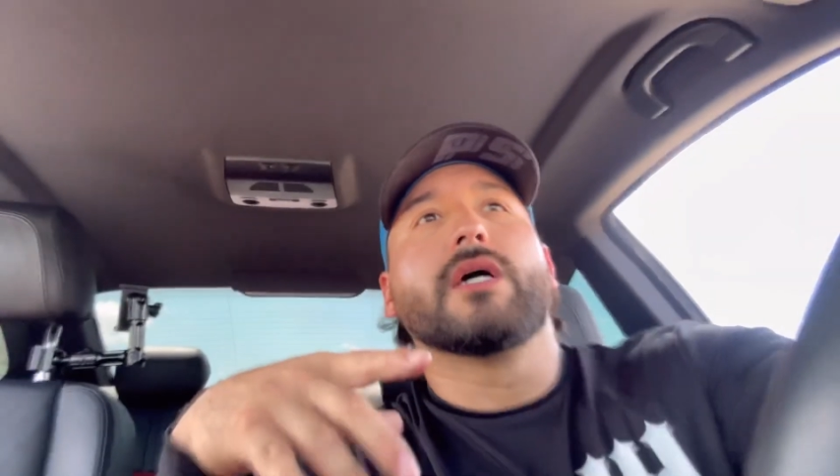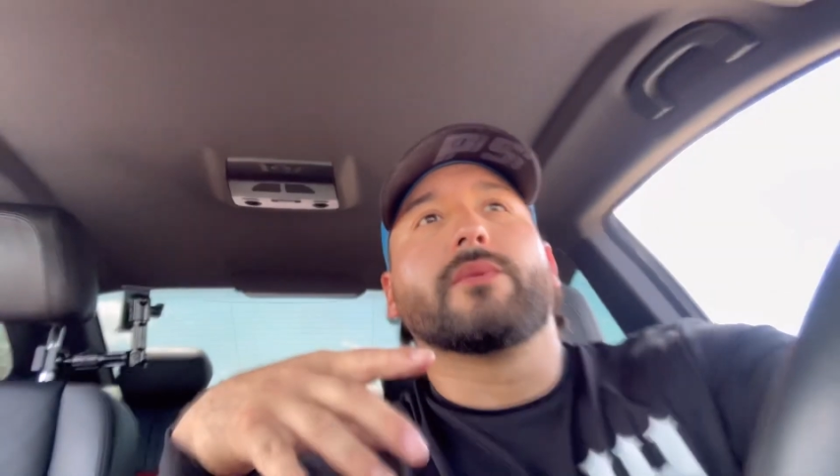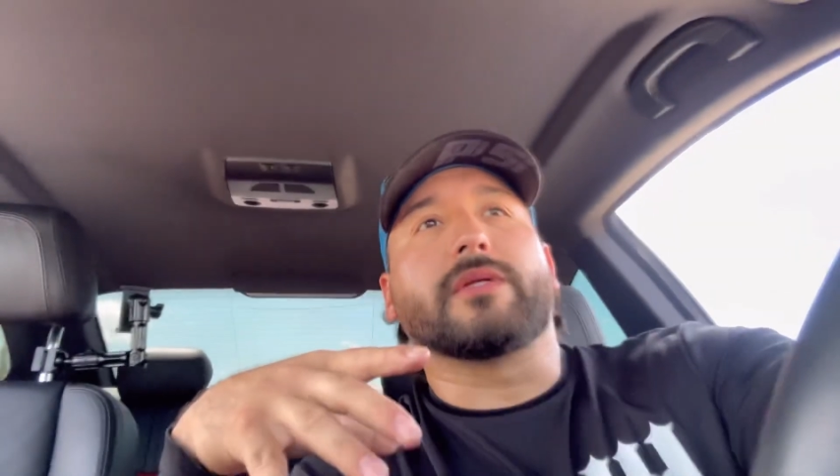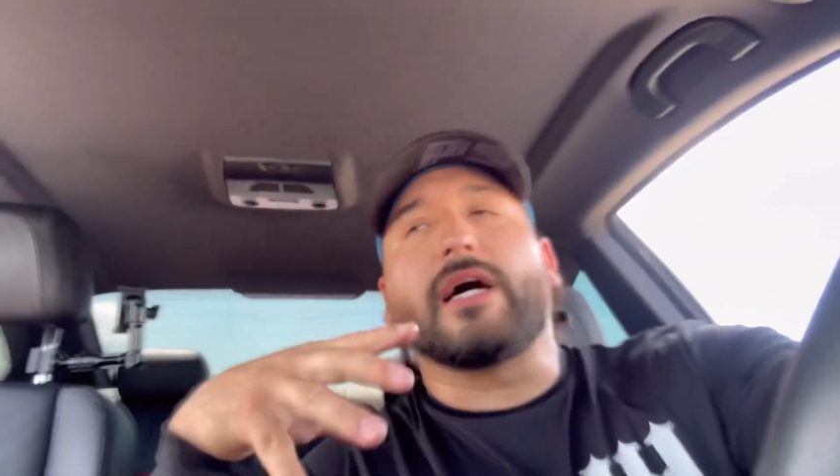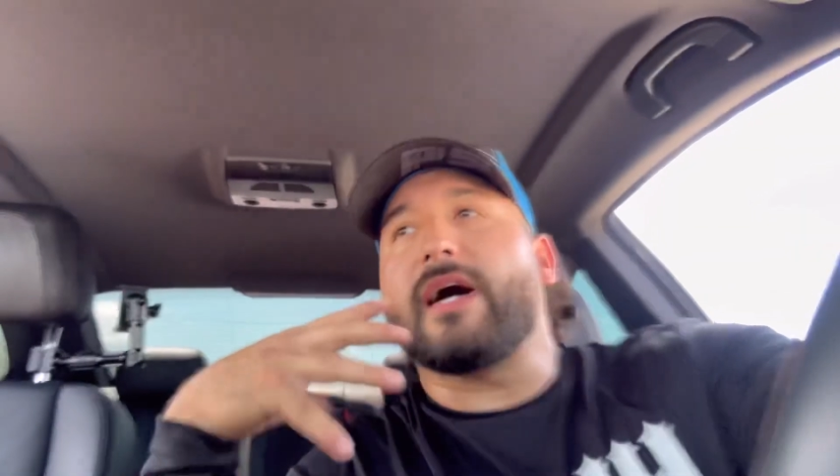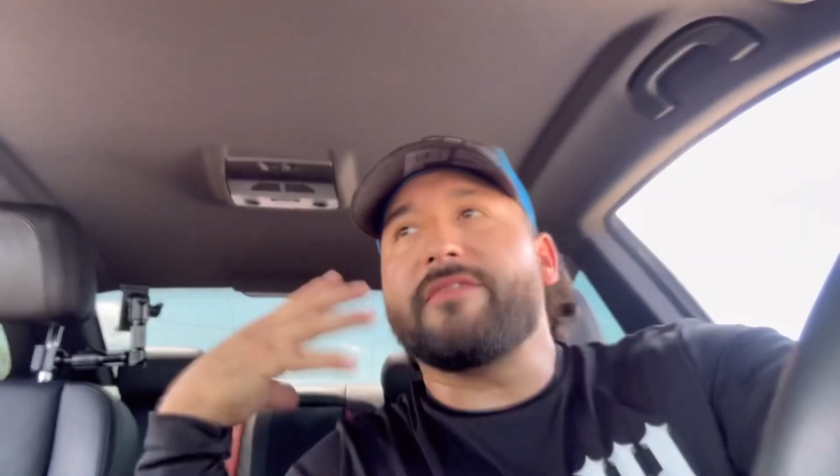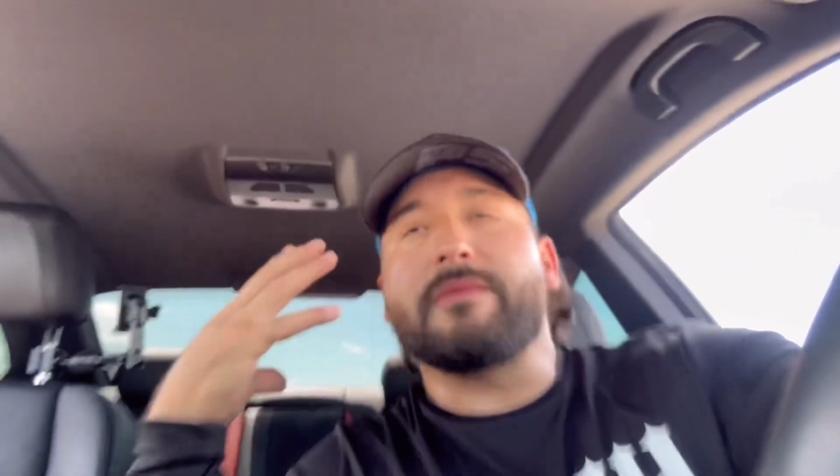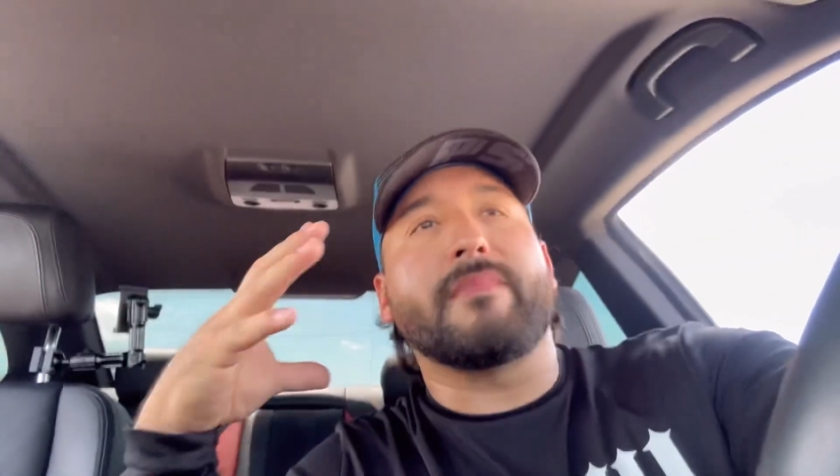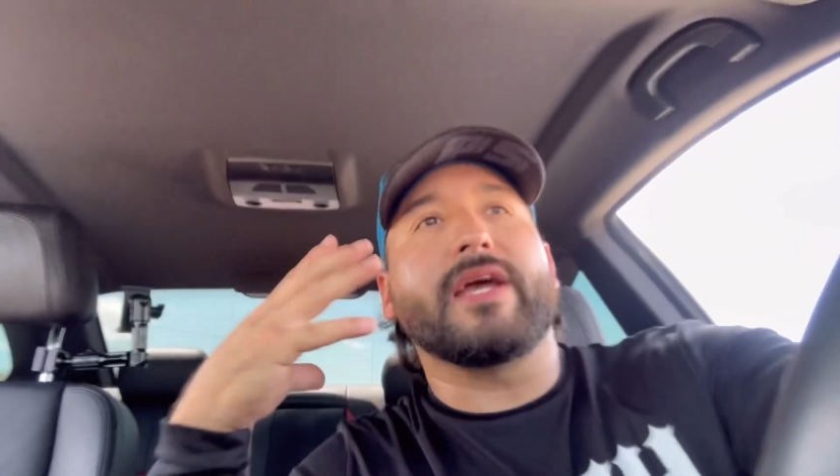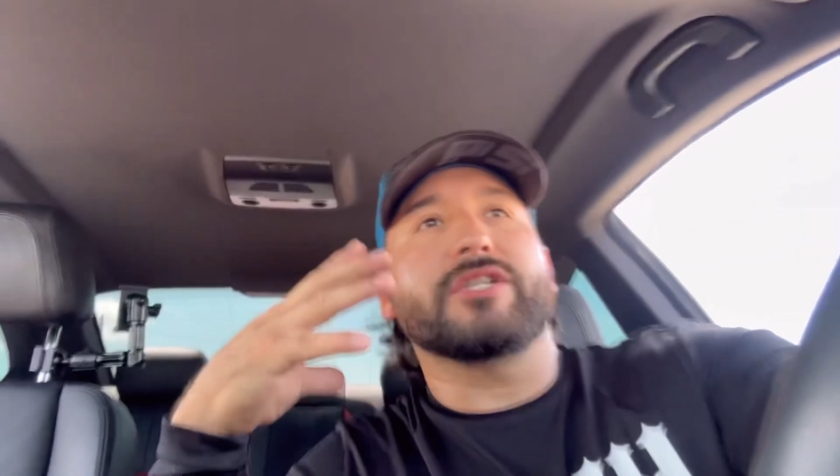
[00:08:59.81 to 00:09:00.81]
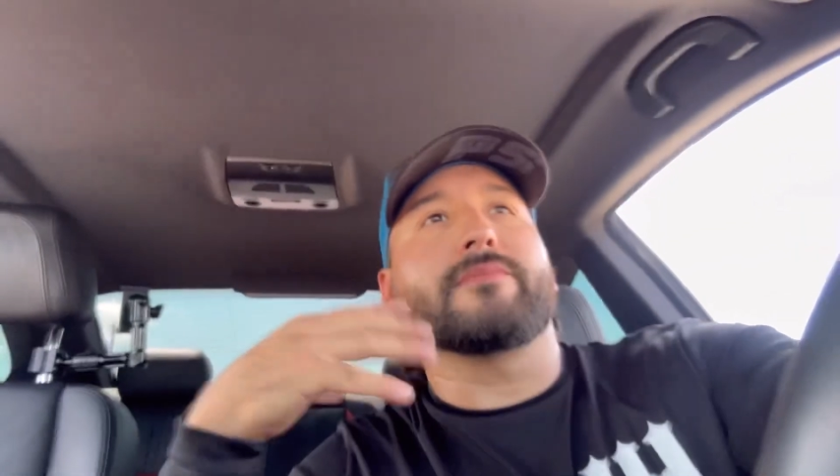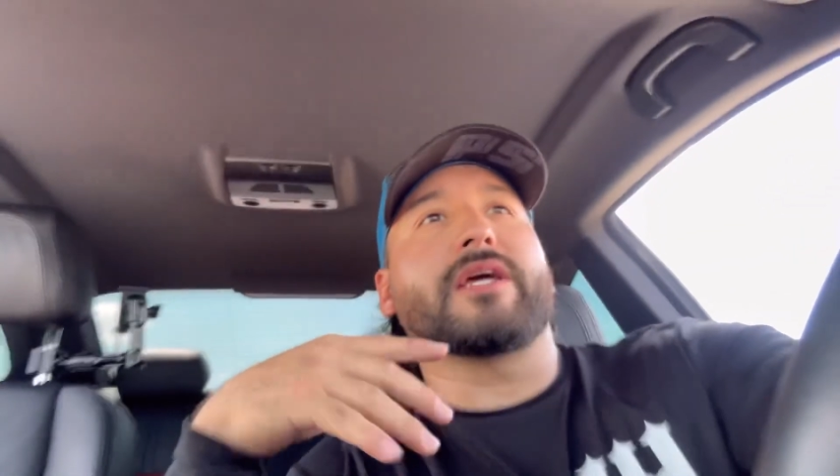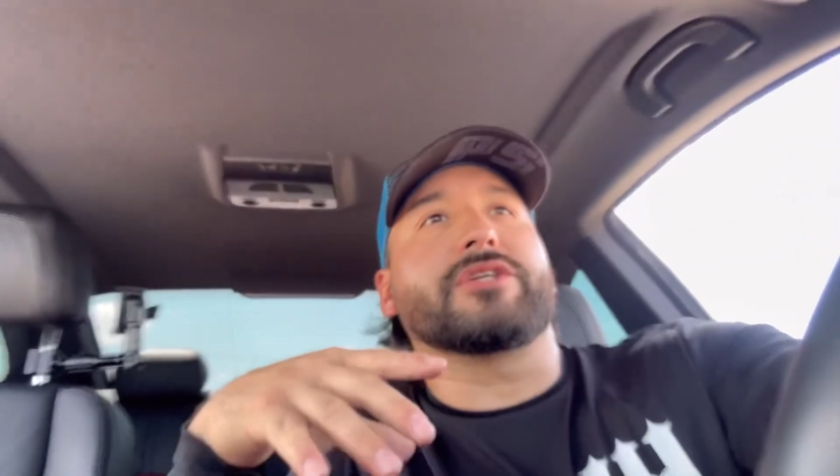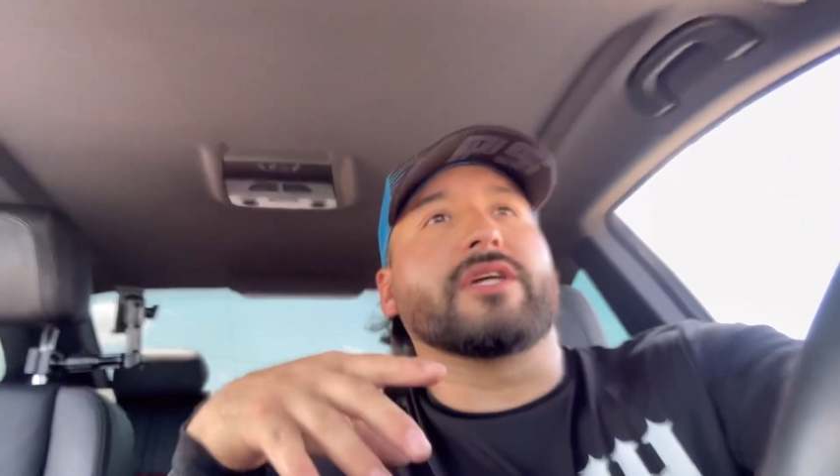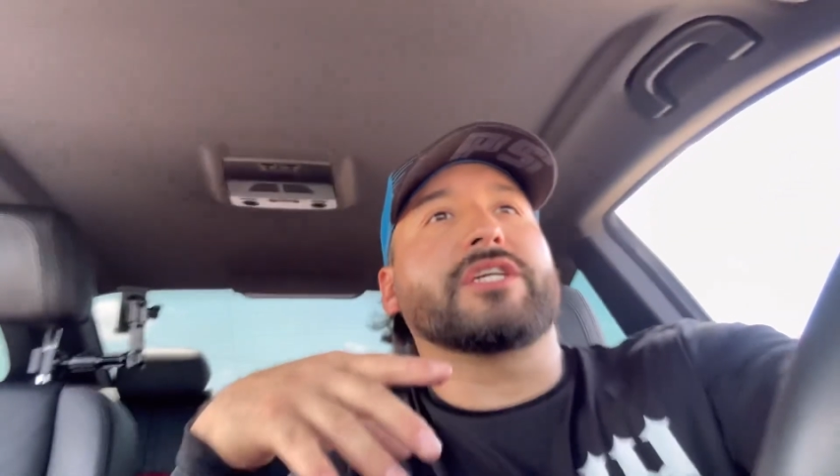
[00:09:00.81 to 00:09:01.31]
without having
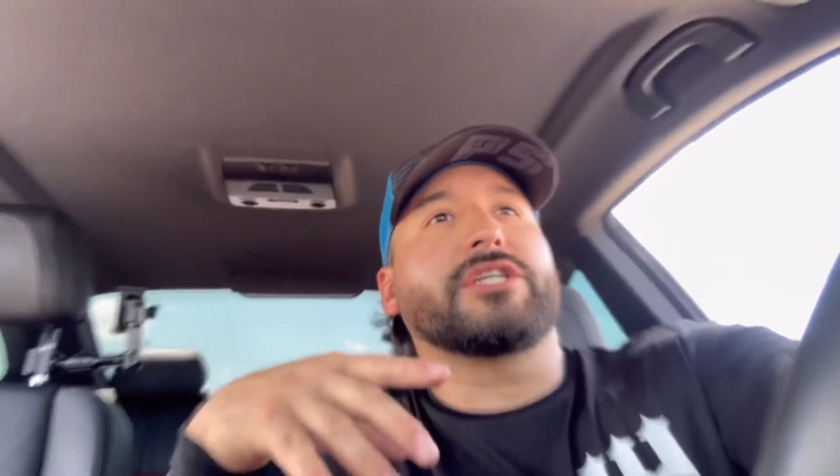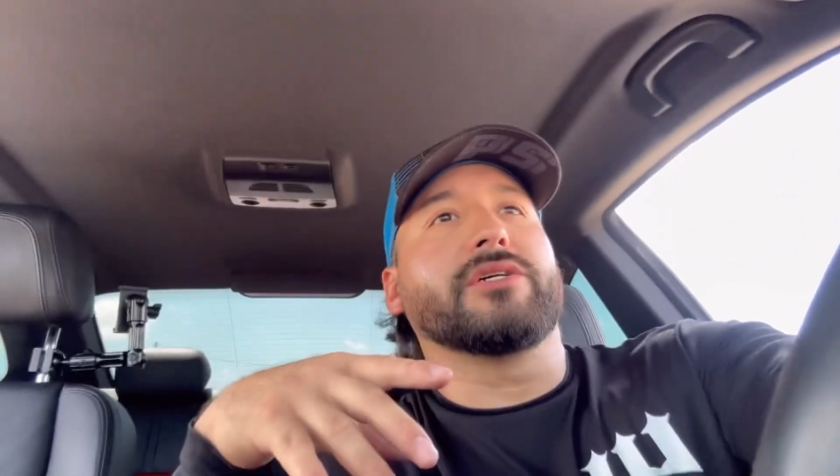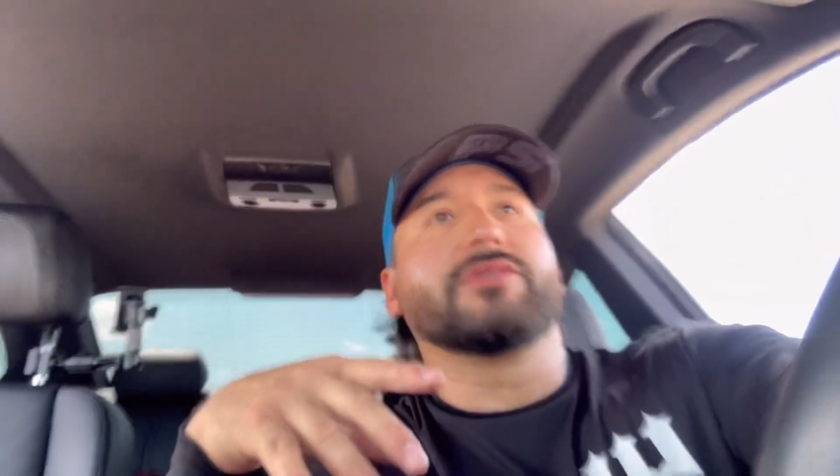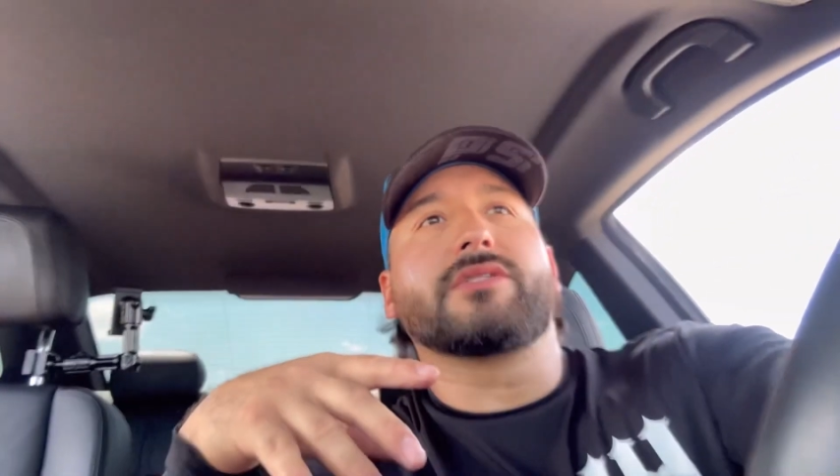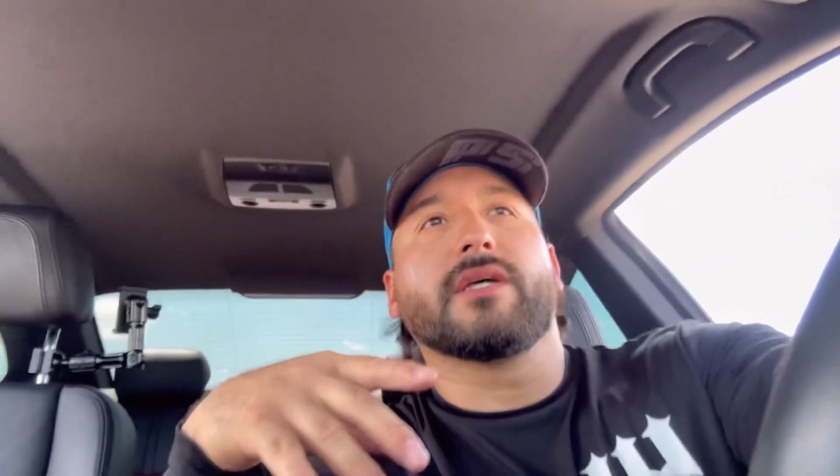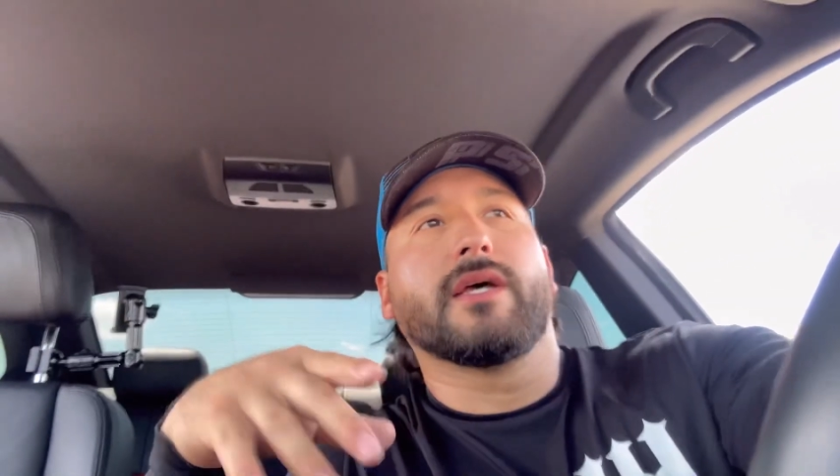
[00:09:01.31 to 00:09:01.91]
major issues,